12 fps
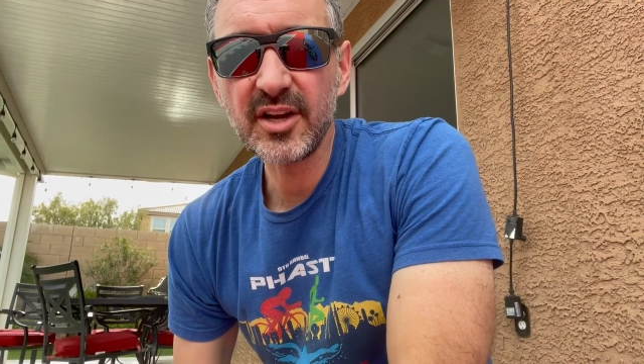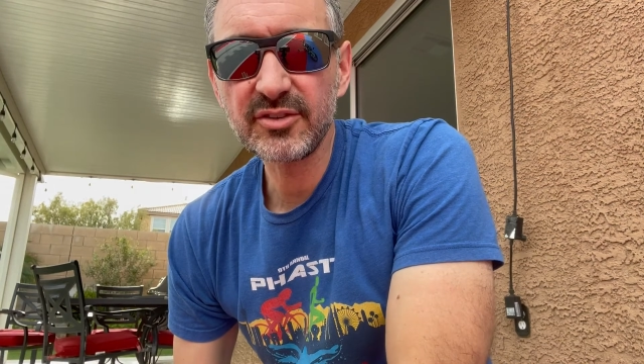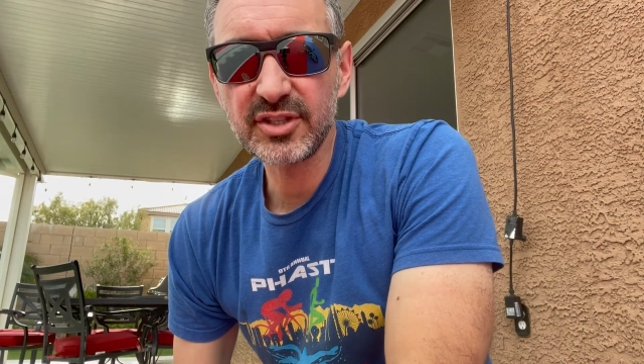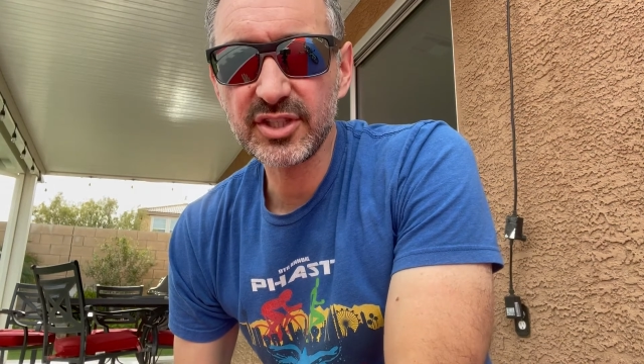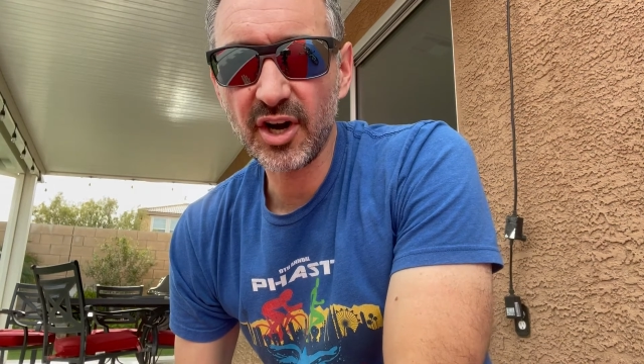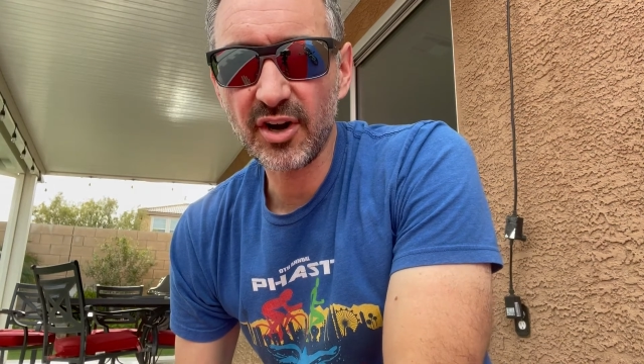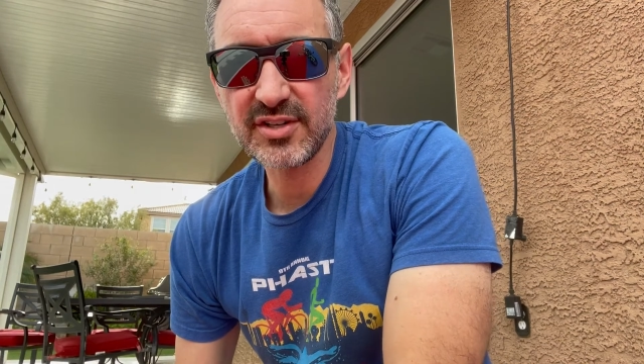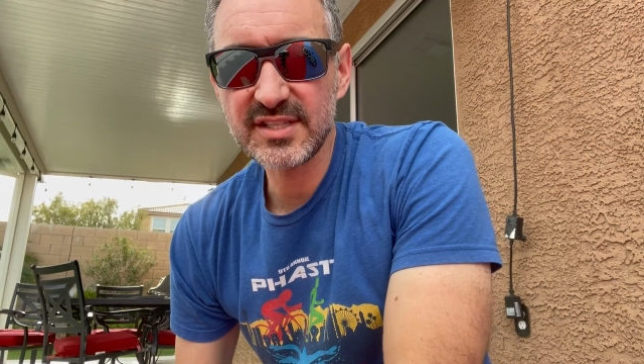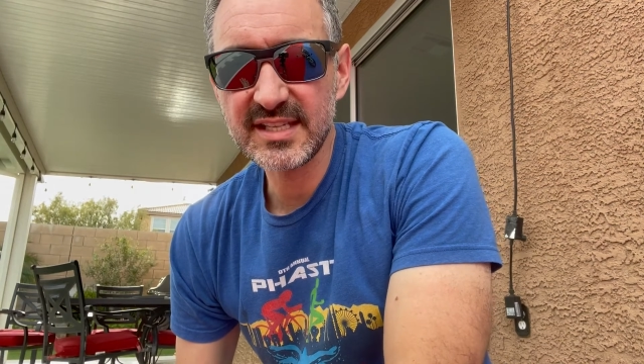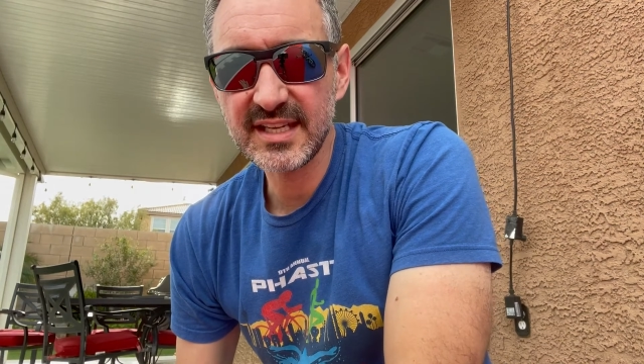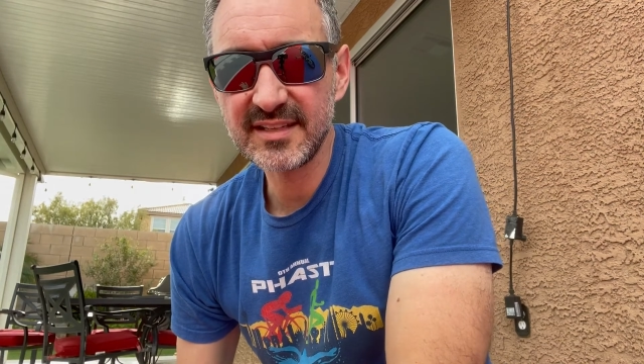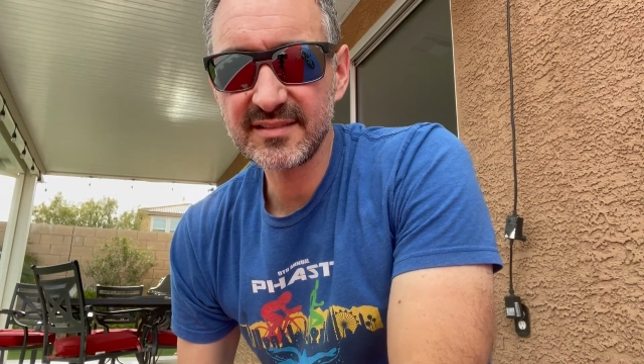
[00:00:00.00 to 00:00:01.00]
yards
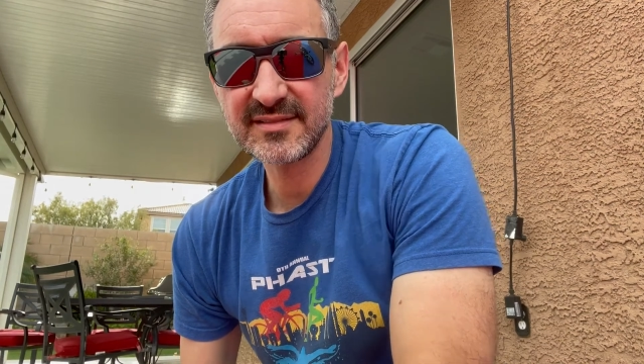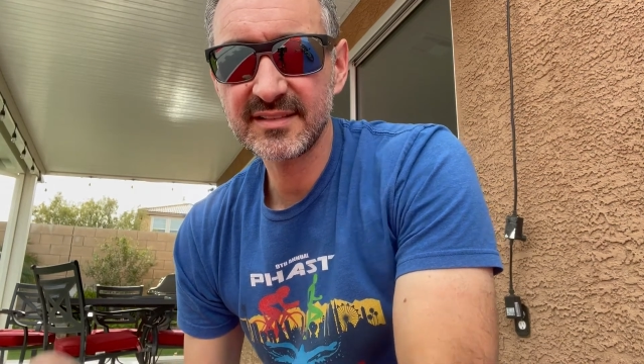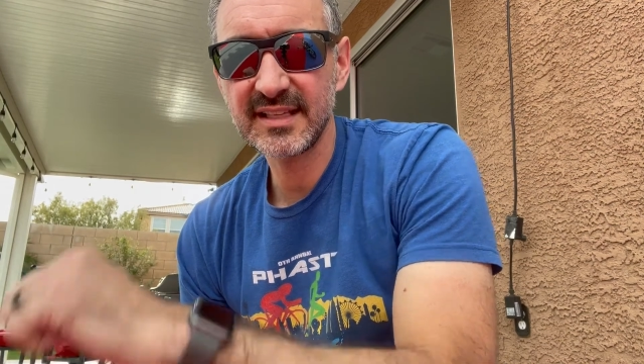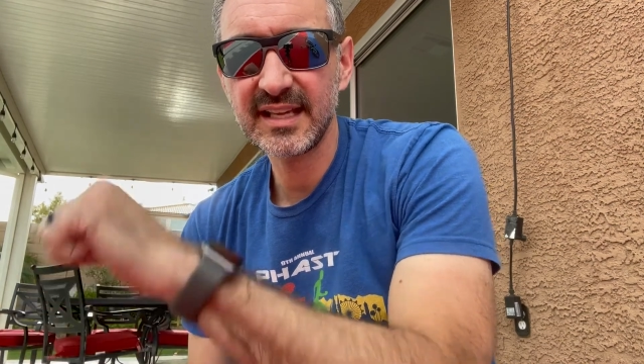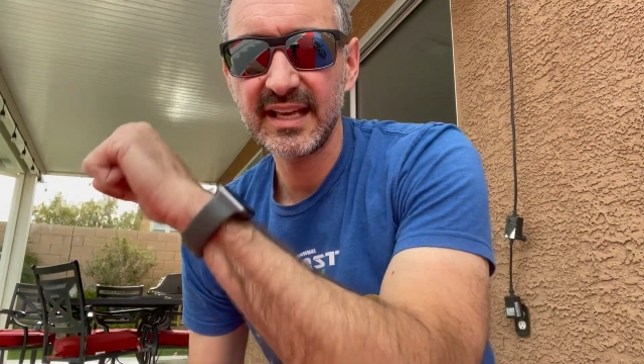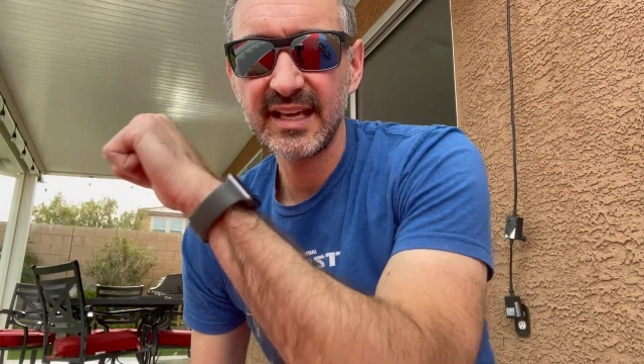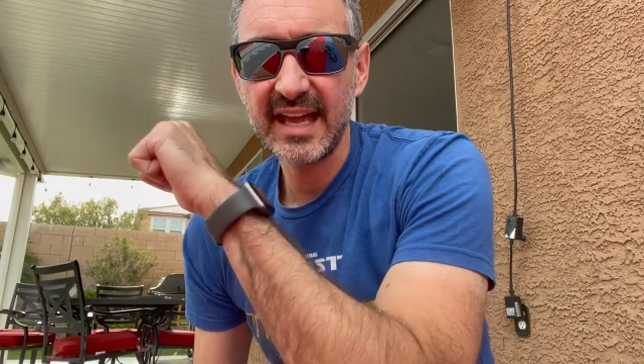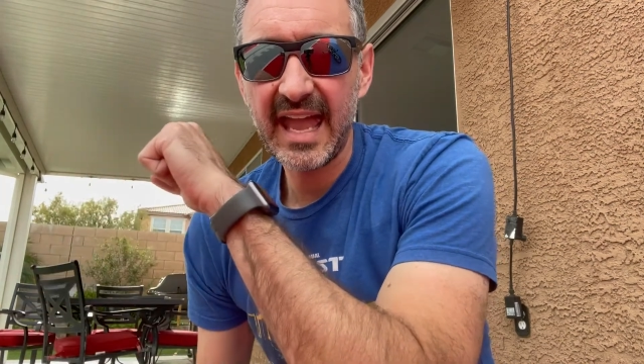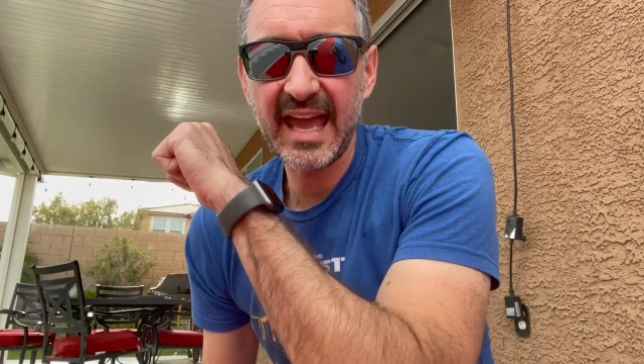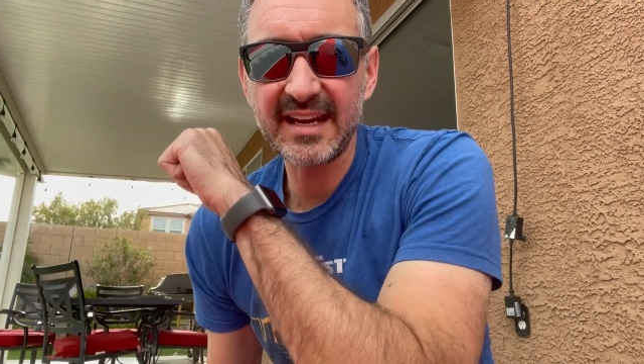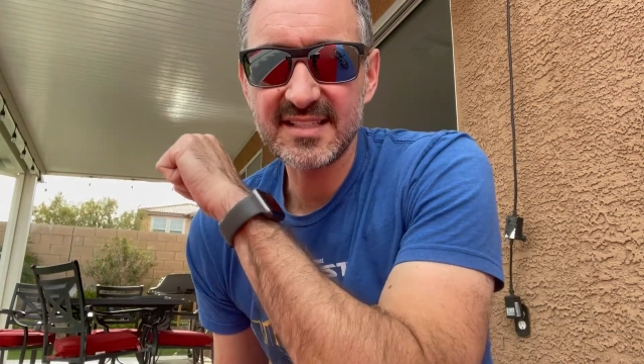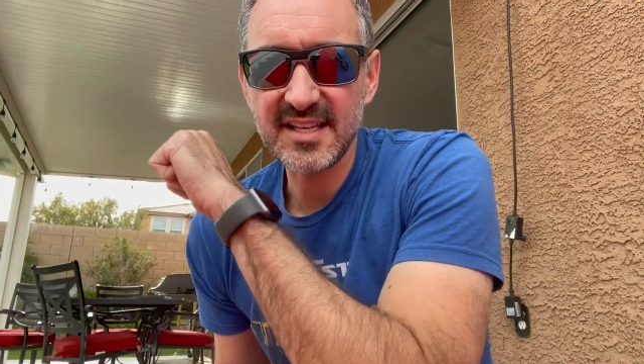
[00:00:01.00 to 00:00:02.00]
in,
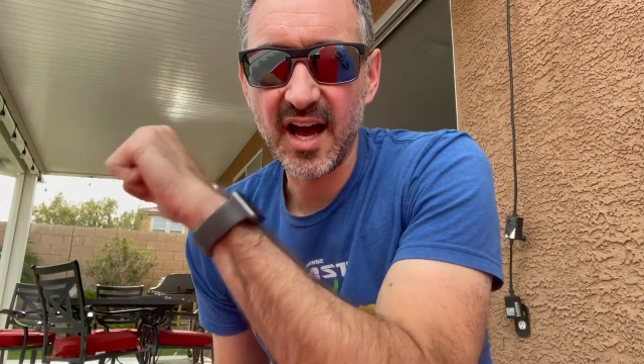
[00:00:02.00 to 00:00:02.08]
and it's a